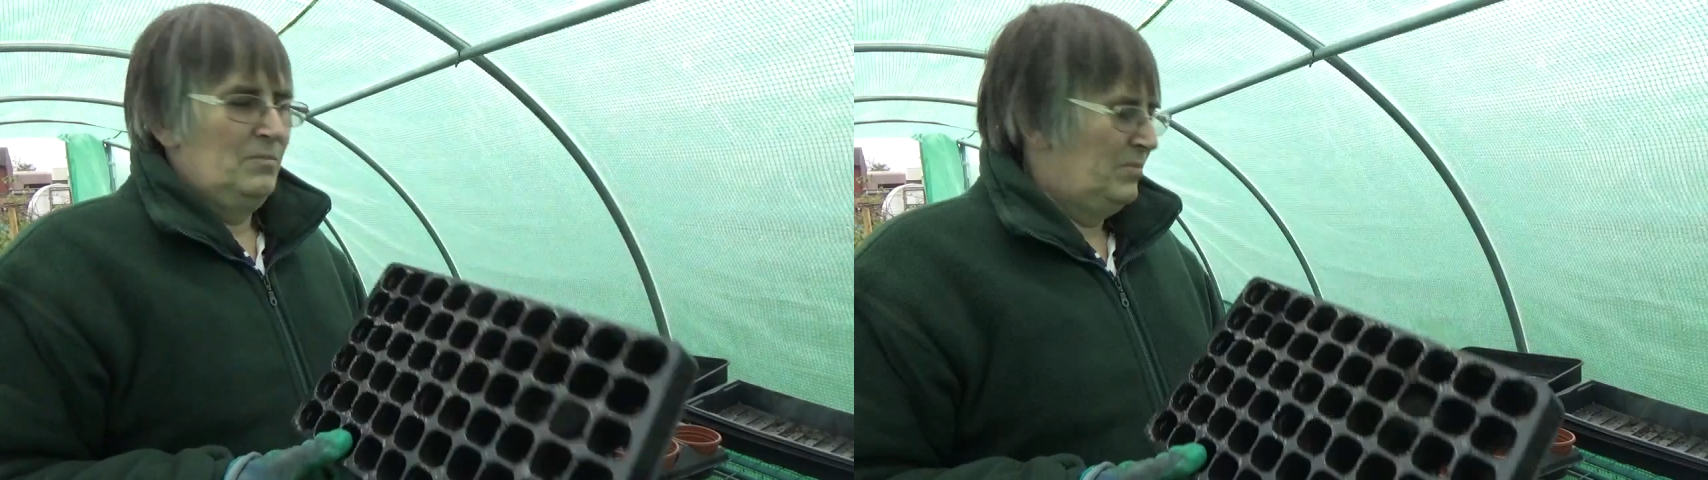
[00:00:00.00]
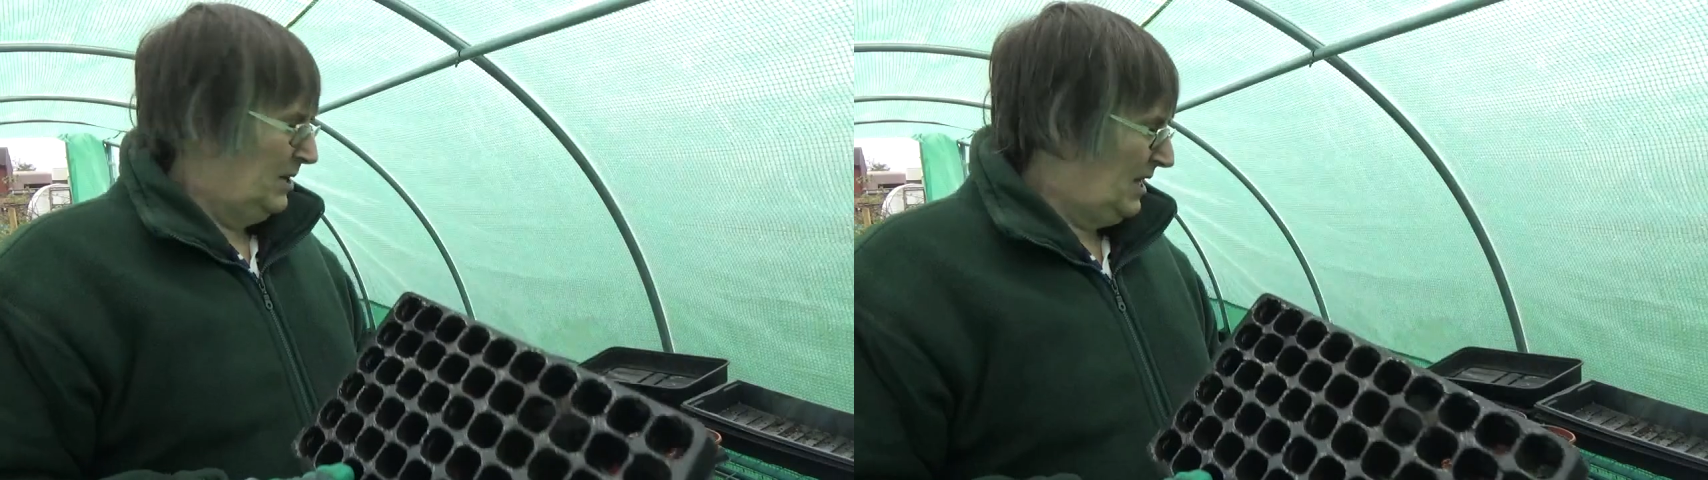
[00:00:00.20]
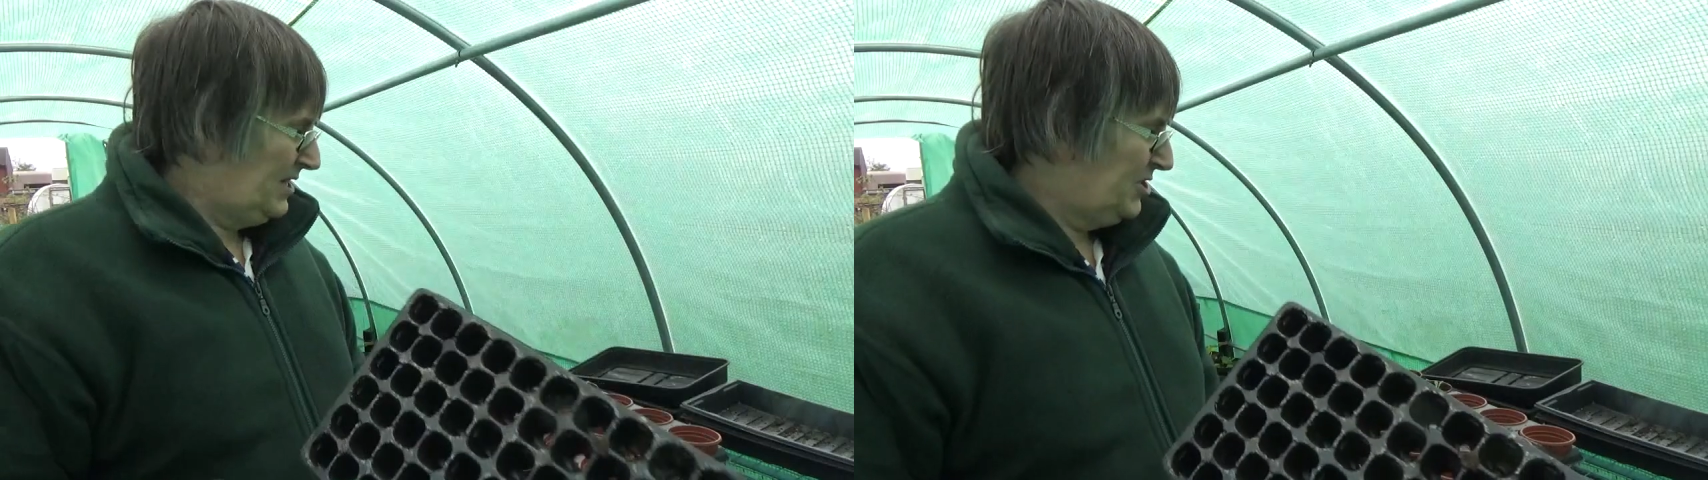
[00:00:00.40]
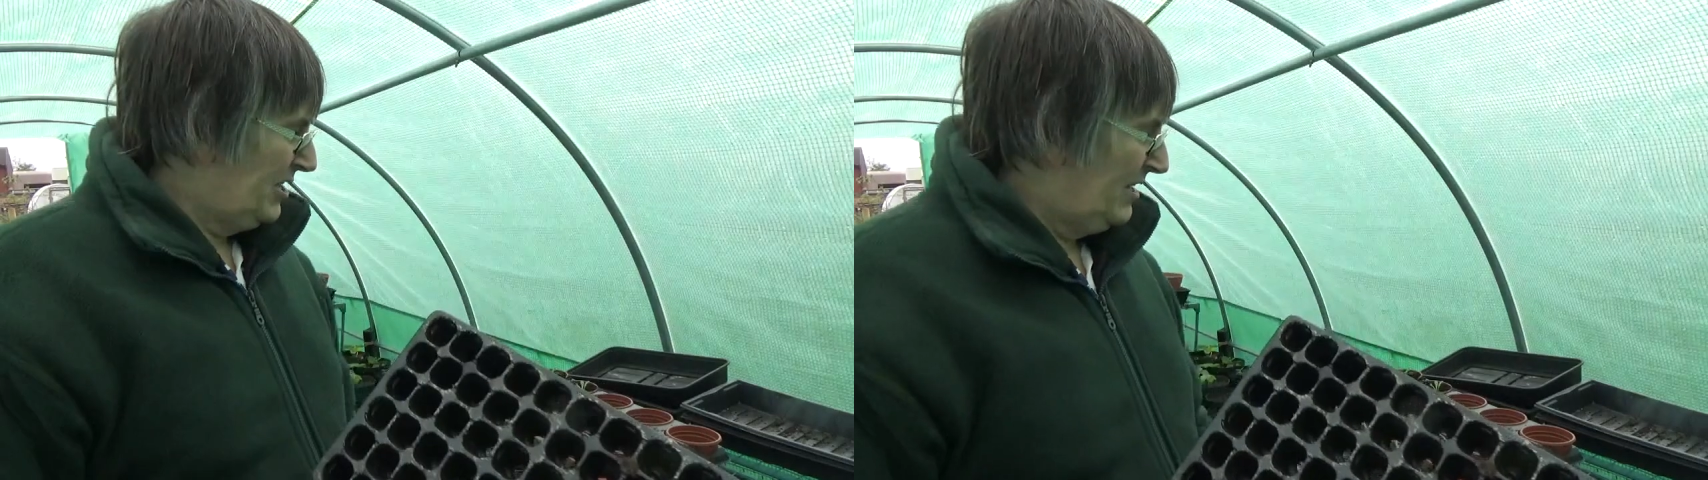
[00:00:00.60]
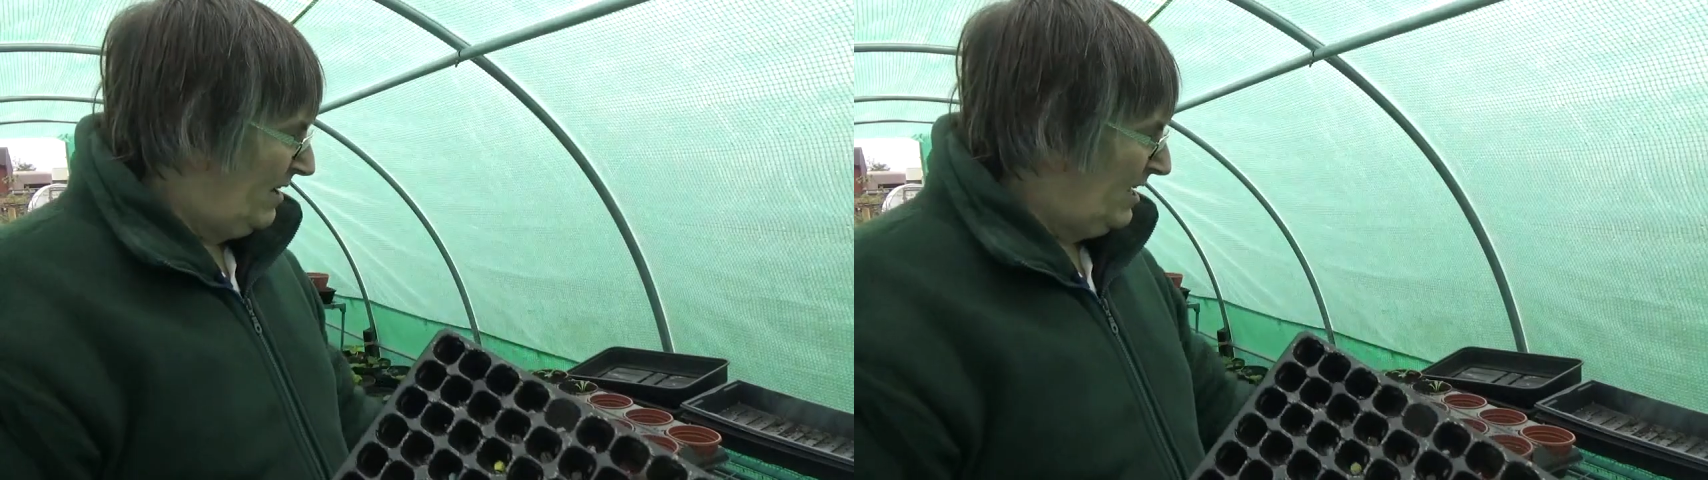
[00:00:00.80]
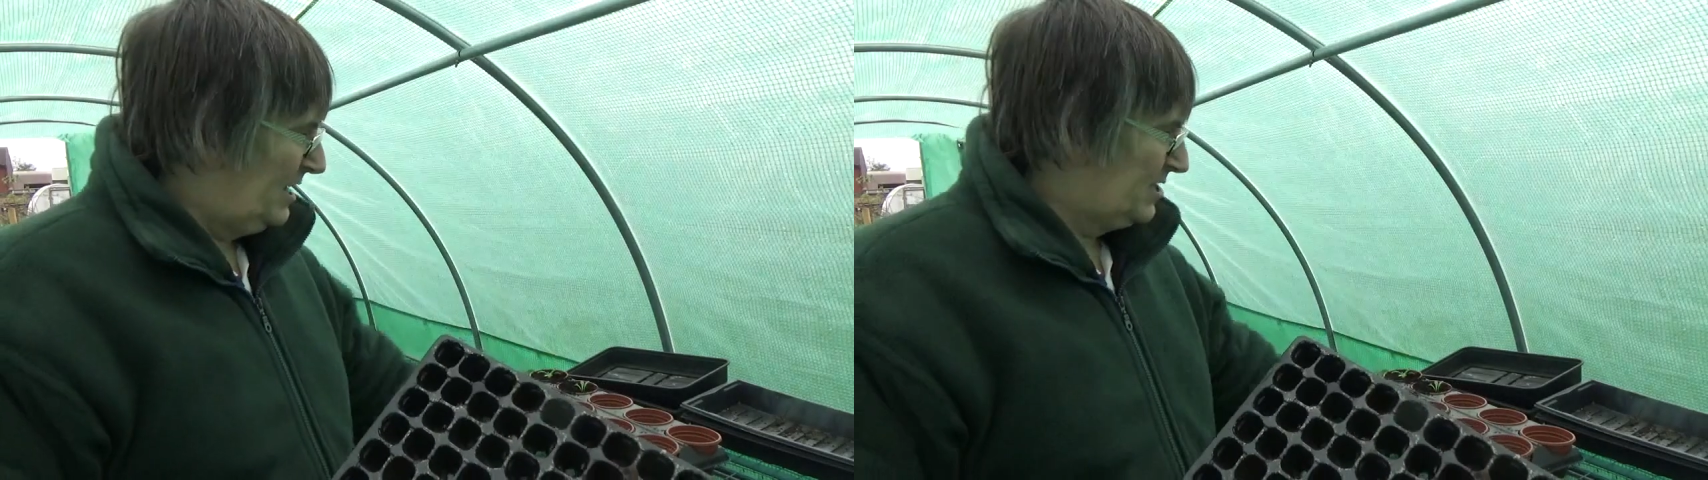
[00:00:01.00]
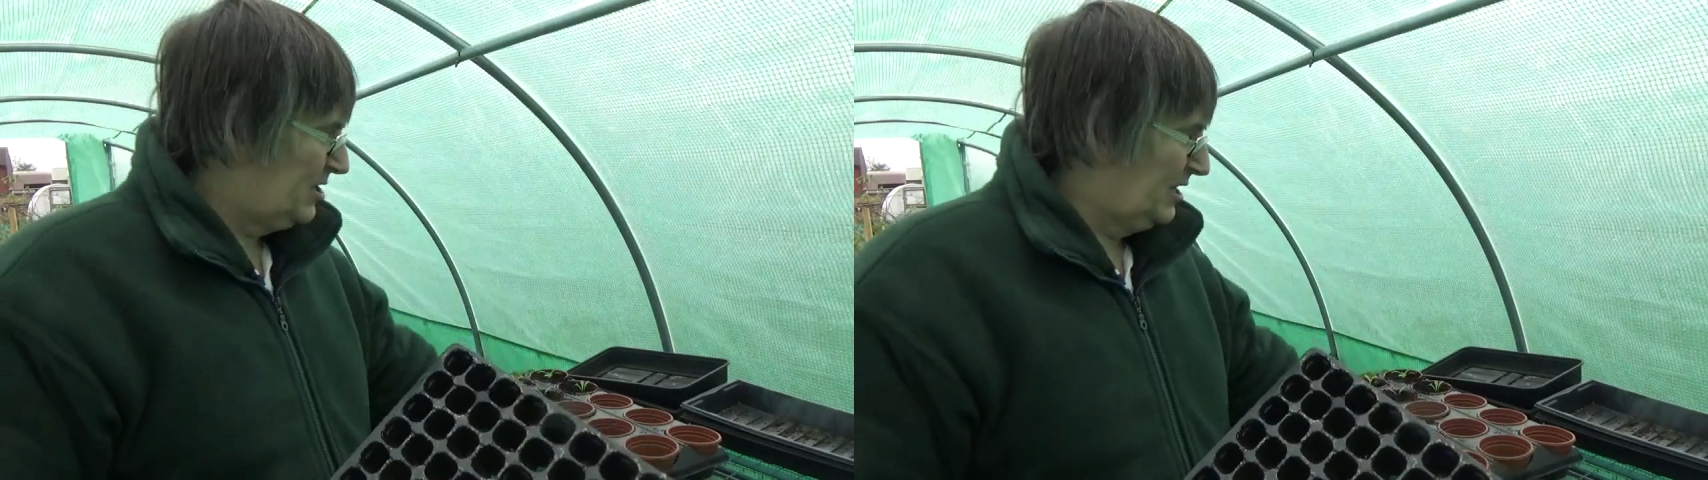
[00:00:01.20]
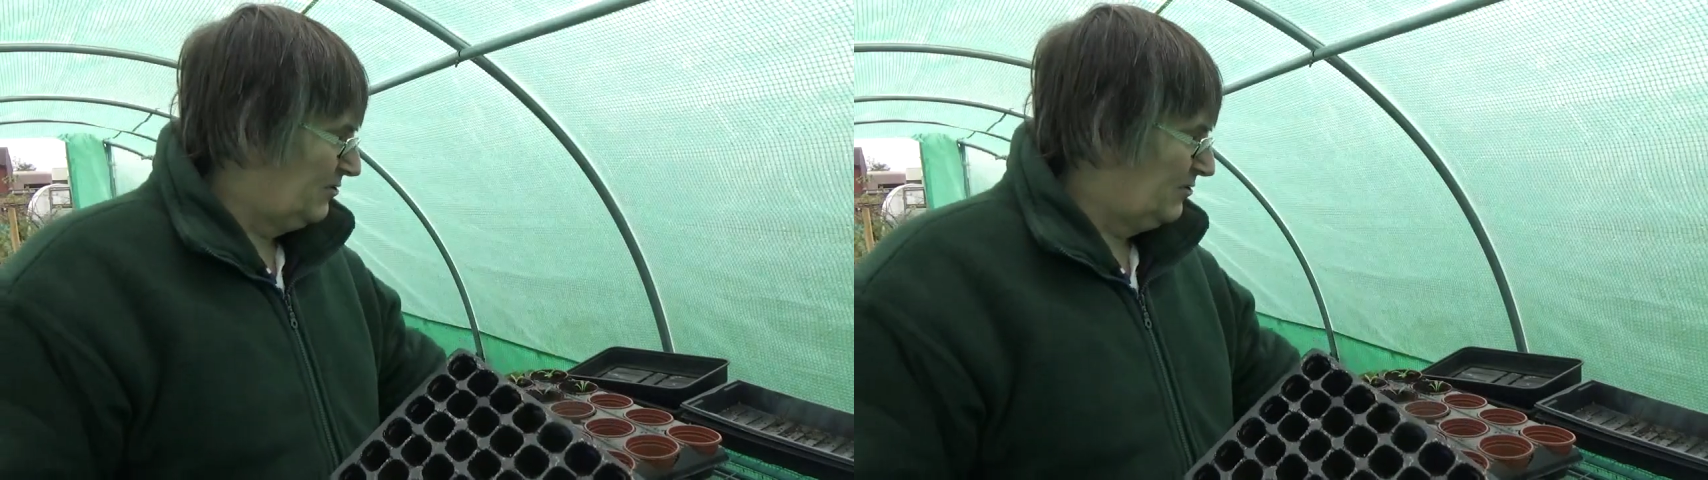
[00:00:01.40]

But last year, I actually